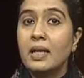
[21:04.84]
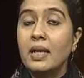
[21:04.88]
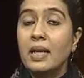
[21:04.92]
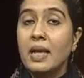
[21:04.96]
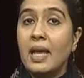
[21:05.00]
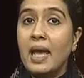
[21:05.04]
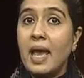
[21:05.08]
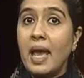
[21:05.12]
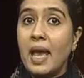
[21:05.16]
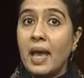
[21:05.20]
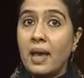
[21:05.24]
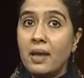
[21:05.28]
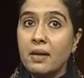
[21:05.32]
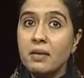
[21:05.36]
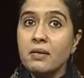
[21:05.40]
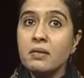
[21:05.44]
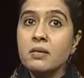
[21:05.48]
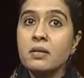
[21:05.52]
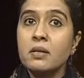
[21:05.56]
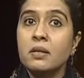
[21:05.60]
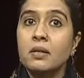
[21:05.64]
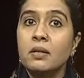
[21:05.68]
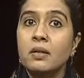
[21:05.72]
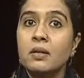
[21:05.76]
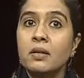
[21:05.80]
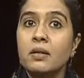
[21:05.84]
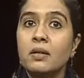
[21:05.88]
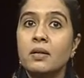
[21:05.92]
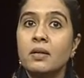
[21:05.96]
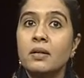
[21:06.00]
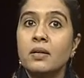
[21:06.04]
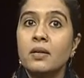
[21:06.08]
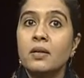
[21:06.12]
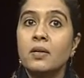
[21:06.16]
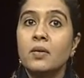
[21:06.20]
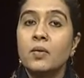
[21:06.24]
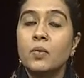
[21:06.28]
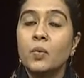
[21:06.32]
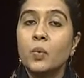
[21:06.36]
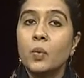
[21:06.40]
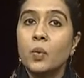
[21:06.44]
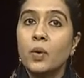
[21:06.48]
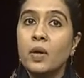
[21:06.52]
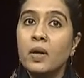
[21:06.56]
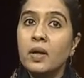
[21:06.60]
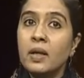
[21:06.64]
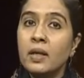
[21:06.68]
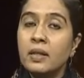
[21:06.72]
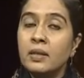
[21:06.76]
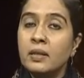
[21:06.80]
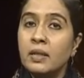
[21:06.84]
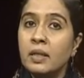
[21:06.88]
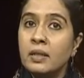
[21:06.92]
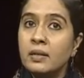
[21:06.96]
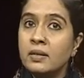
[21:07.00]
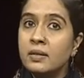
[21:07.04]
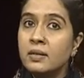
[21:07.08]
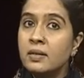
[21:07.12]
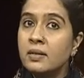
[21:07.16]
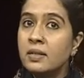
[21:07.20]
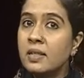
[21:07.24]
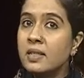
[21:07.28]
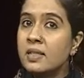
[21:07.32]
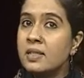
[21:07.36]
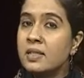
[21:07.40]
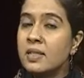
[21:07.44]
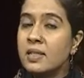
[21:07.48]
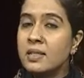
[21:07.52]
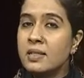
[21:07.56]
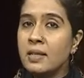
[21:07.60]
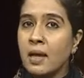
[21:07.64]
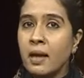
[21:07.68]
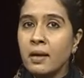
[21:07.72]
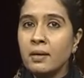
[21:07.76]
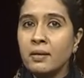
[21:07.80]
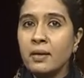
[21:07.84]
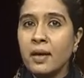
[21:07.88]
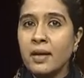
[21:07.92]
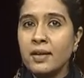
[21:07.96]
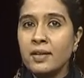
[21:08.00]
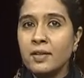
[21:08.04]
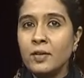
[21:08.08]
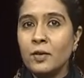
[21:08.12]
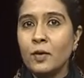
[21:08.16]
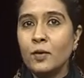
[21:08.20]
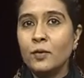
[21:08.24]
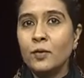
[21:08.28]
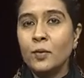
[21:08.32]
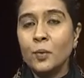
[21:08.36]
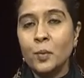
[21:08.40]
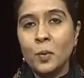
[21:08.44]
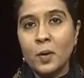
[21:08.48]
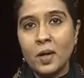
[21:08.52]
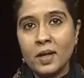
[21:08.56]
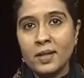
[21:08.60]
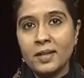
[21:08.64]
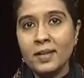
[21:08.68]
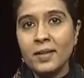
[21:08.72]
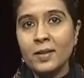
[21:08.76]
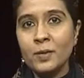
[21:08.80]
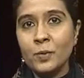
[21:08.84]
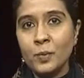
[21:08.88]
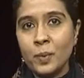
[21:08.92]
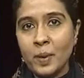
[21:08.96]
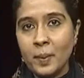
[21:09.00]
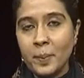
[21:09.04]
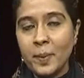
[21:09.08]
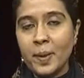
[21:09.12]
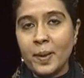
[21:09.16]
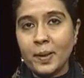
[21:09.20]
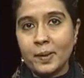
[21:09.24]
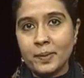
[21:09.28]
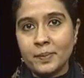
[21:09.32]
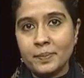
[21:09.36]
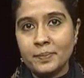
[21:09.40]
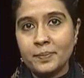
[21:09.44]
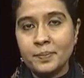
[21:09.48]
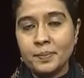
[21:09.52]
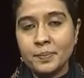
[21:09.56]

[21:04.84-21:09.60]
and the this entire idea of working women